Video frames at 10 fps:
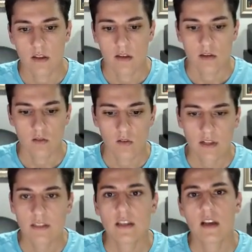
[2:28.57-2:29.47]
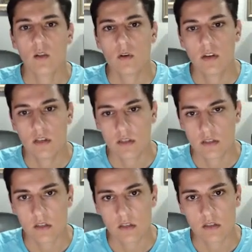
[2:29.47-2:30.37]
So let's take a look in
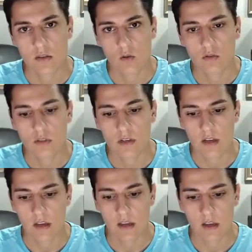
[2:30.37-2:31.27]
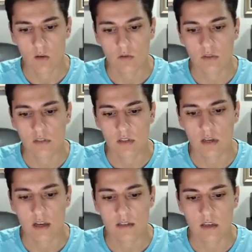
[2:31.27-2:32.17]
this code, coding
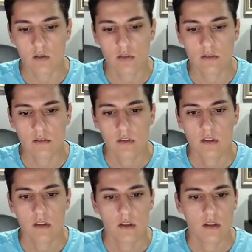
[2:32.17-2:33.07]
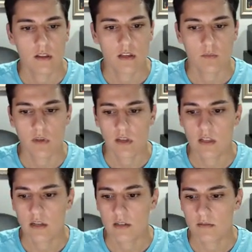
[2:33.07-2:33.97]
executing. Let me clear